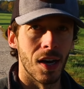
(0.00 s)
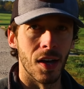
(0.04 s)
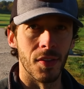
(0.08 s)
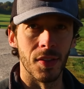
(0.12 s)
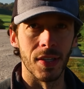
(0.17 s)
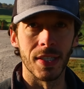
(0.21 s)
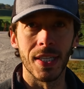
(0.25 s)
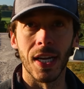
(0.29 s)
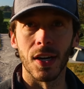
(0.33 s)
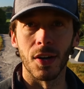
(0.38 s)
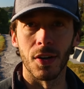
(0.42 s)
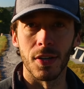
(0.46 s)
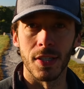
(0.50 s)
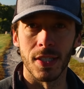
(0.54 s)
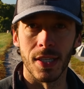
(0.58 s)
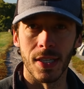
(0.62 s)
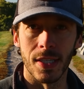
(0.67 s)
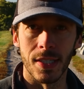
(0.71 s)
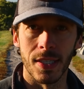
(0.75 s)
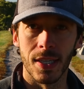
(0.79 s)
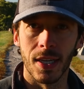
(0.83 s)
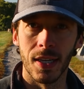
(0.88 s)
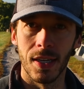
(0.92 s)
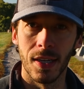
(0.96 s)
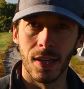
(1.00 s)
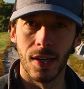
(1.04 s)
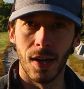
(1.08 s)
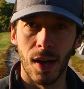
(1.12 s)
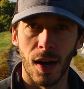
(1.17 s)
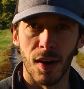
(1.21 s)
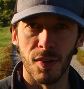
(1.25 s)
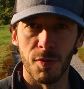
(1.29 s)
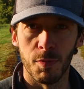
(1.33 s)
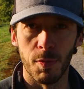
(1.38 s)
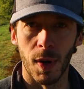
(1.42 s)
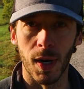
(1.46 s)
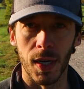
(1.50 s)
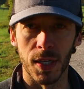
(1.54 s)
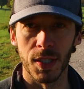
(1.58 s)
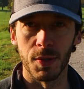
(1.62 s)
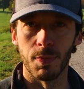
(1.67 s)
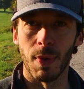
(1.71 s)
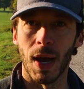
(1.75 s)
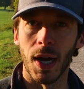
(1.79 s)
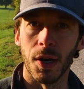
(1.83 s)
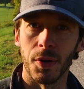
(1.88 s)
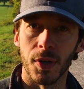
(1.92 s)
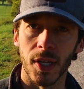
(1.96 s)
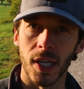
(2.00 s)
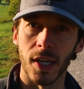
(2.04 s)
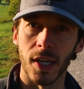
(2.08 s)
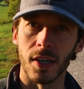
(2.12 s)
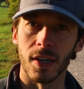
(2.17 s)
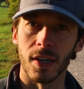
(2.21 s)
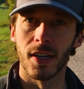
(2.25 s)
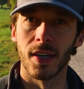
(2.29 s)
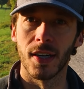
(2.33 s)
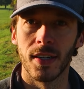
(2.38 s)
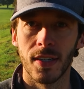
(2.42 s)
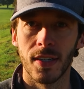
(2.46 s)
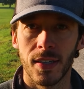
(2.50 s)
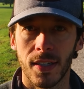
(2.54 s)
on the terraces of Monk's Mound here.